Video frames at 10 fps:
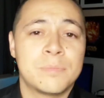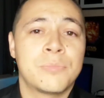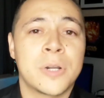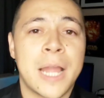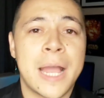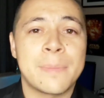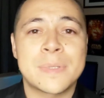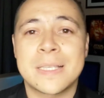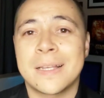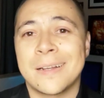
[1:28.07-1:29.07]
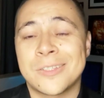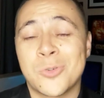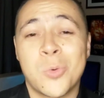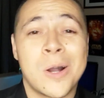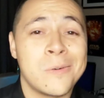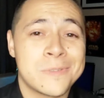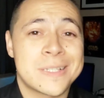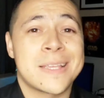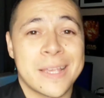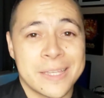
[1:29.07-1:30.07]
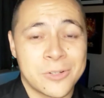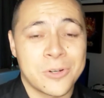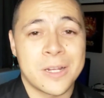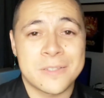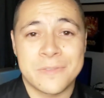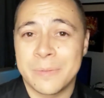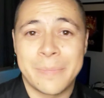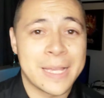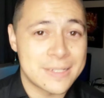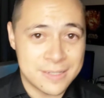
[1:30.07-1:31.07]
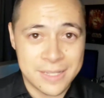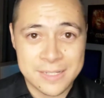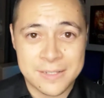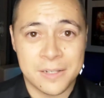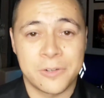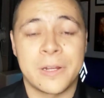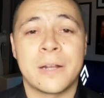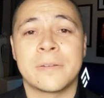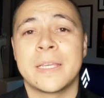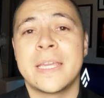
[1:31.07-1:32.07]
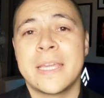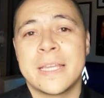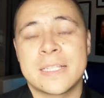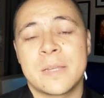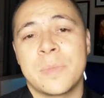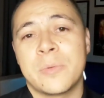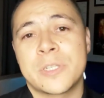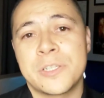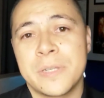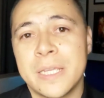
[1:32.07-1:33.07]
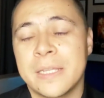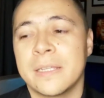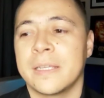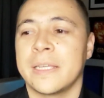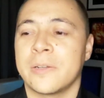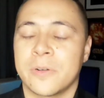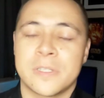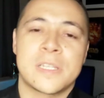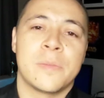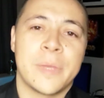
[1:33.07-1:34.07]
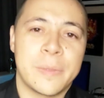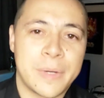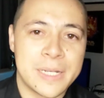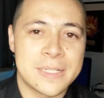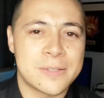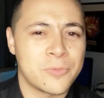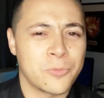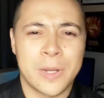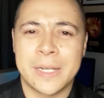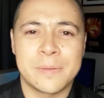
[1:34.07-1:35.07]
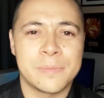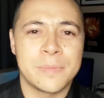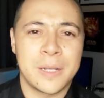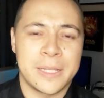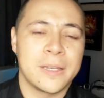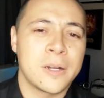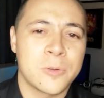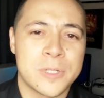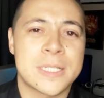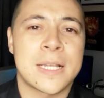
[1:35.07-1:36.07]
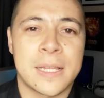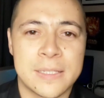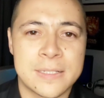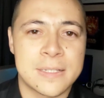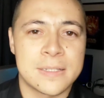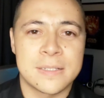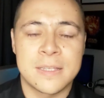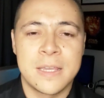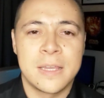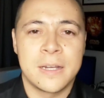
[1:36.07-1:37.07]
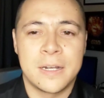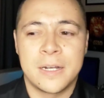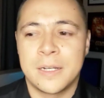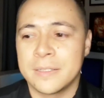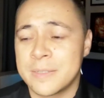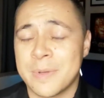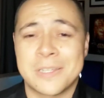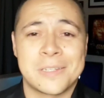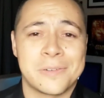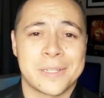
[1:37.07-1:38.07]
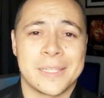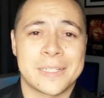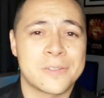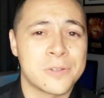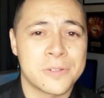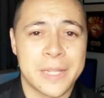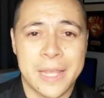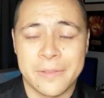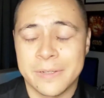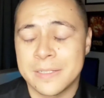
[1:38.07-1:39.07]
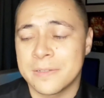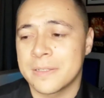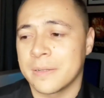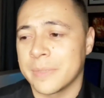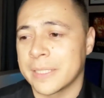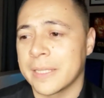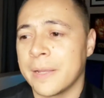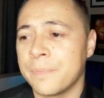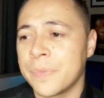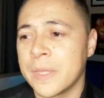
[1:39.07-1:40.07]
perhaps a 12-second crossfade, maxing that sucker out, is going to be what you need in order to minimize random and awkward silences, especially during like social gatherings or something like that.